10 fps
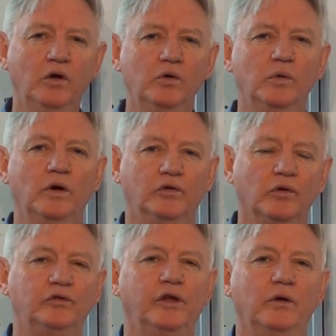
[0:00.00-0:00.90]
who was
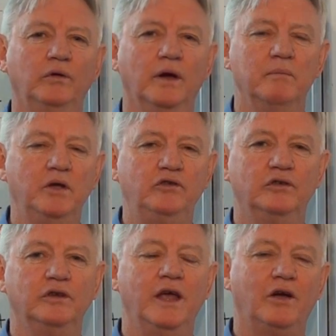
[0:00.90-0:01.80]
also
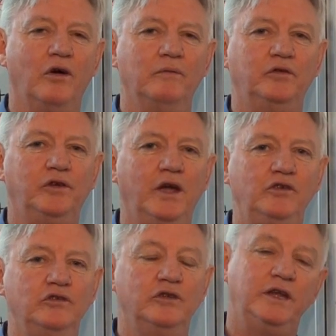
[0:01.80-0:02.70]
mentioned in our
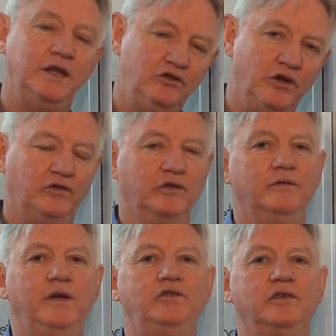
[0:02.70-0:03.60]
conversation that he just
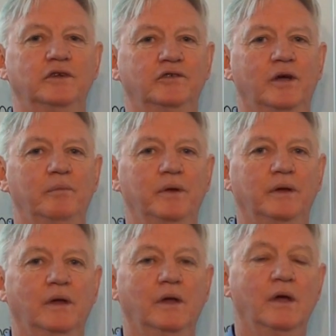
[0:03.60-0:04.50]
invested in something.